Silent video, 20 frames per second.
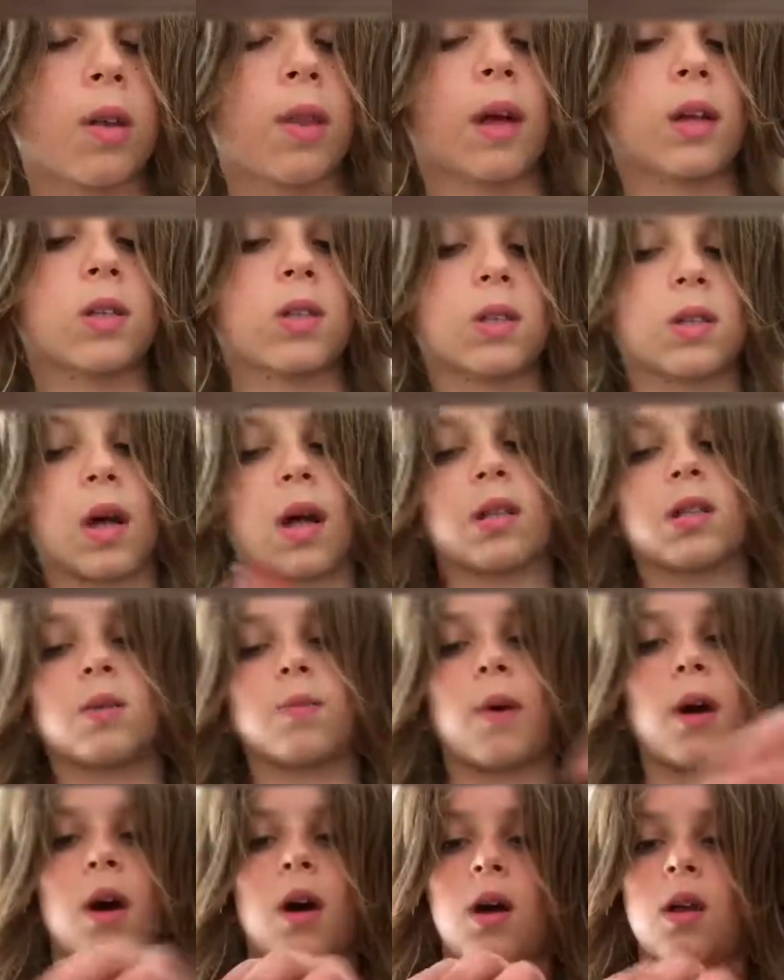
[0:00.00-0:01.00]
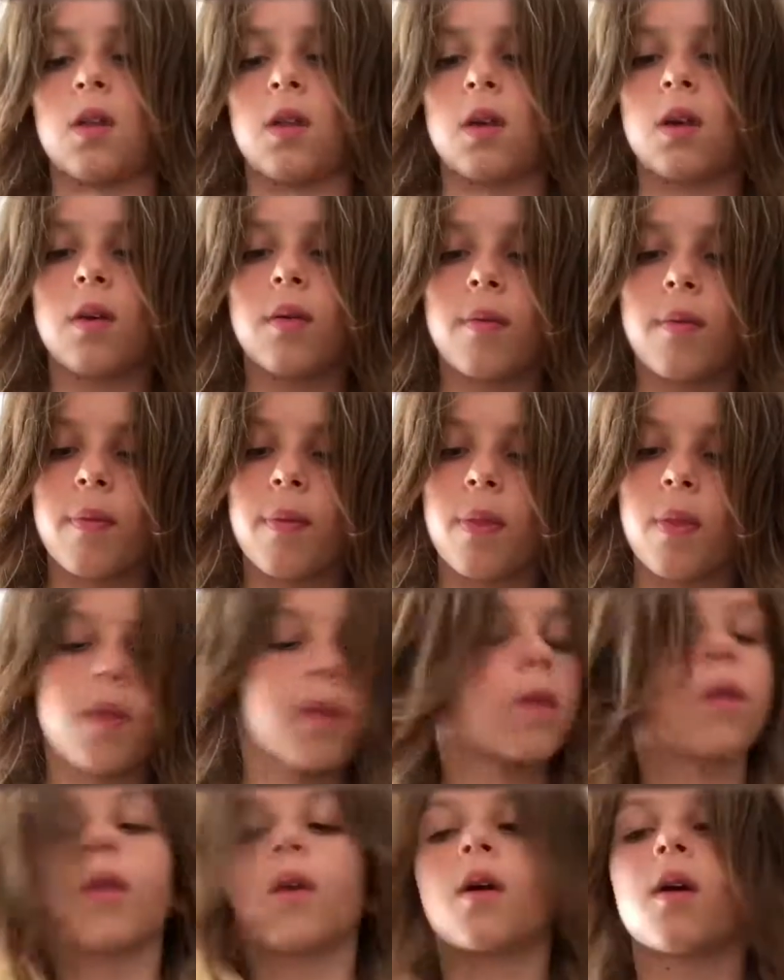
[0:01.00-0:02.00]
That's that's my thing.
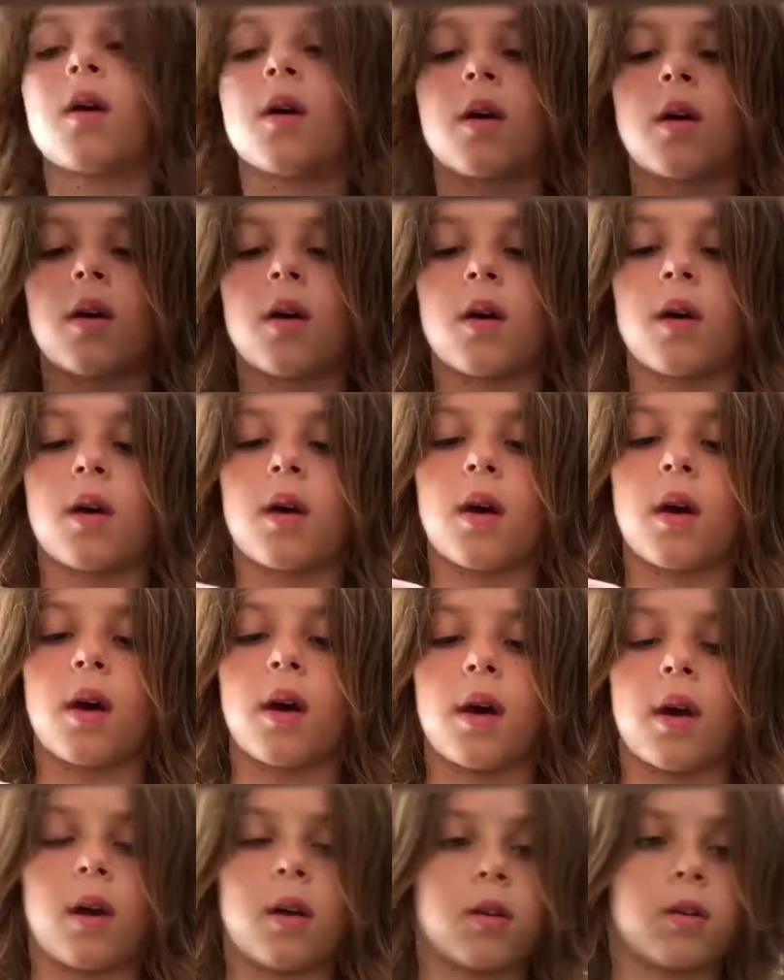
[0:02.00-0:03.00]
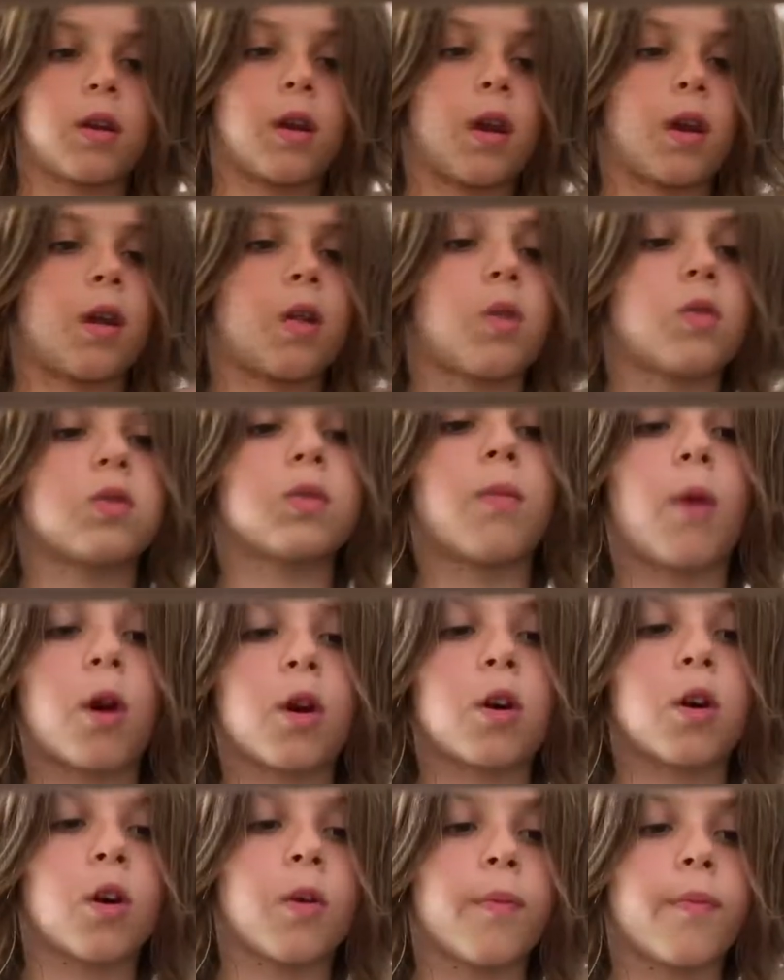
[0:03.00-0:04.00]
And okay, close the
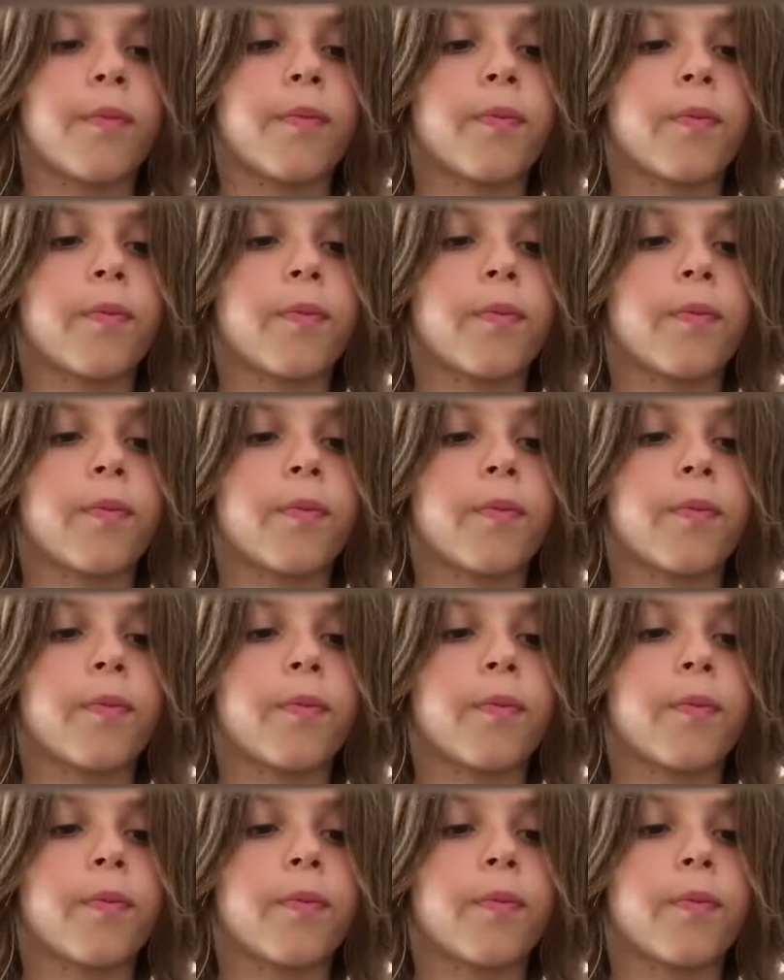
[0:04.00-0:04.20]
marker.